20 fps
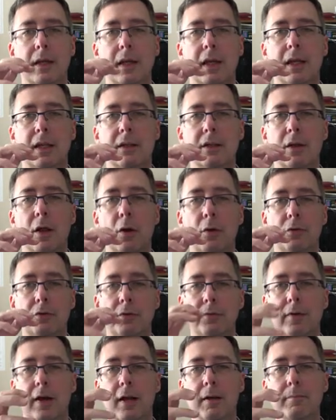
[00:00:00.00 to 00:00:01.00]
It knows
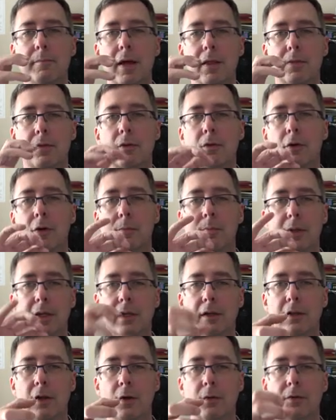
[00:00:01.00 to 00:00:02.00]
you've got a methyl group and
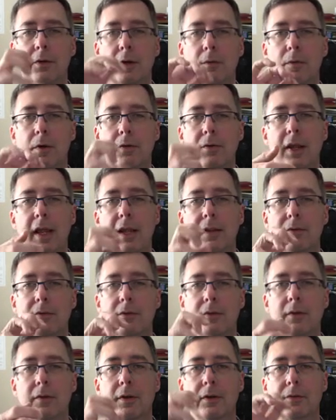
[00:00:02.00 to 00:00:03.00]
it knows it rotates,
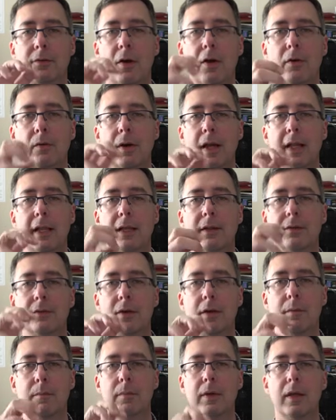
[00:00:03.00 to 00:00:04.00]
so there's already
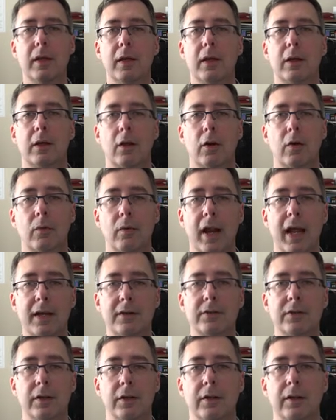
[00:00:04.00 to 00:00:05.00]
some
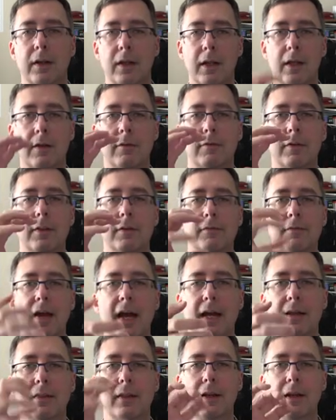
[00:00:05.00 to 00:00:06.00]
correction for the
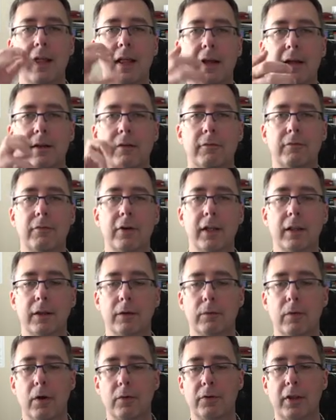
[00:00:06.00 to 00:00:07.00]
fact that it can freely
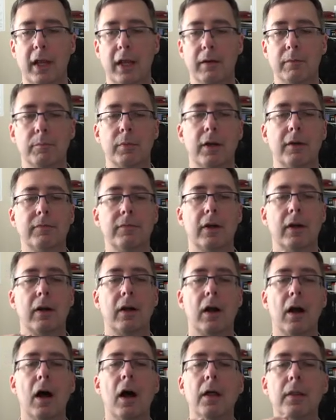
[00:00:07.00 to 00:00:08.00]
rotate. But if there
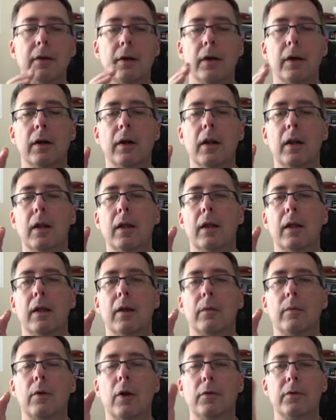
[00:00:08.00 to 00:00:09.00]
are other
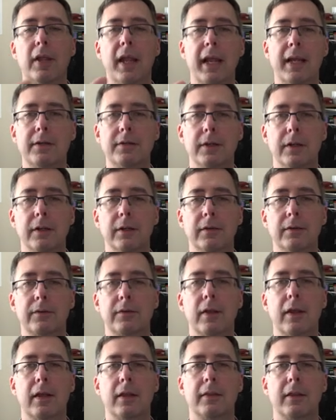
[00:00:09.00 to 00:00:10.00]

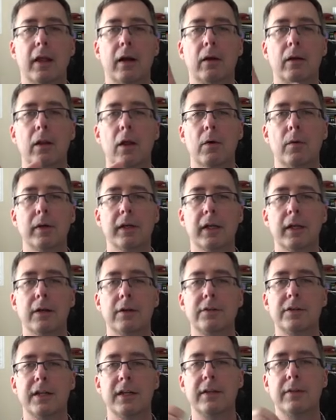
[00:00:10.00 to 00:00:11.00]
rotations that are low in
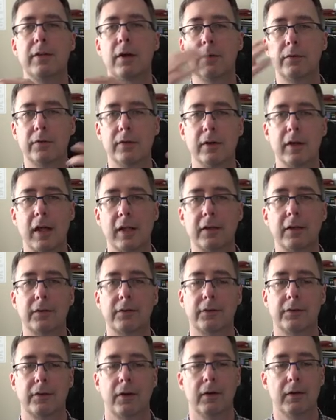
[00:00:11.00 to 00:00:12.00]
energy, those are not
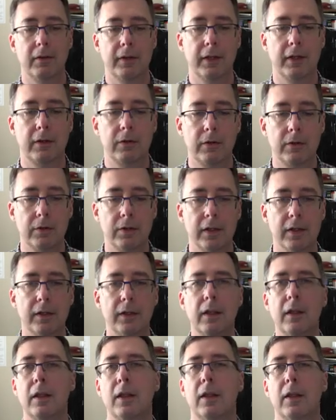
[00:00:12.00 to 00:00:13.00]
necessarily included.
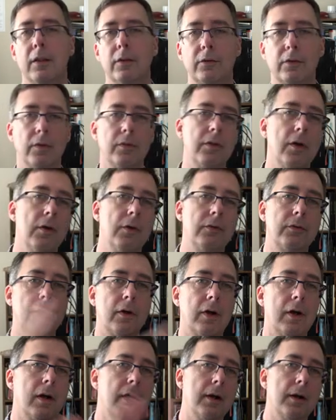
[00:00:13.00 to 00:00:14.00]
So those
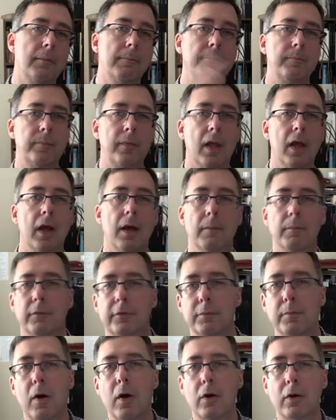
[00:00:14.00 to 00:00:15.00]
are uh,
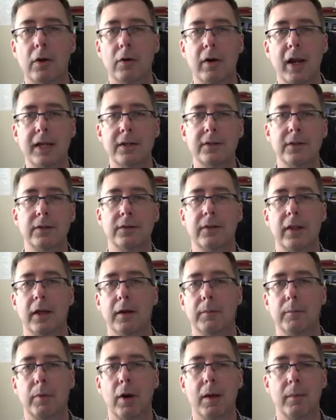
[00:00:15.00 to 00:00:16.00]
small corrections
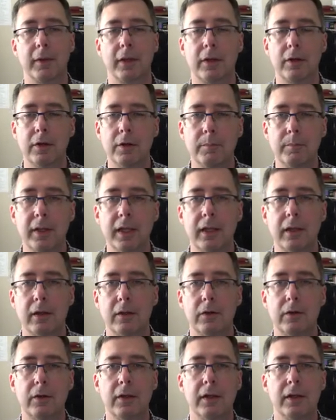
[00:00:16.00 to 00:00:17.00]
that probably could be
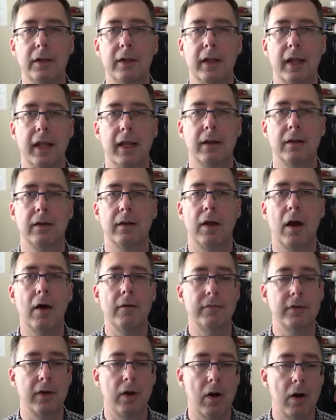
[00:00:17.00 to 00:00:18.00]
included and
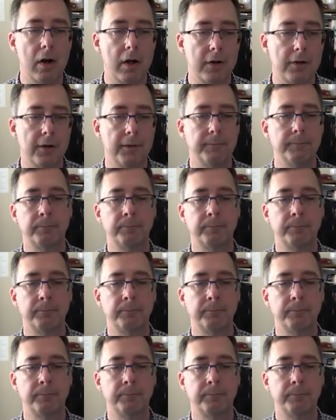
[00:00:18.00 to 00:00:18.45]
often aren't.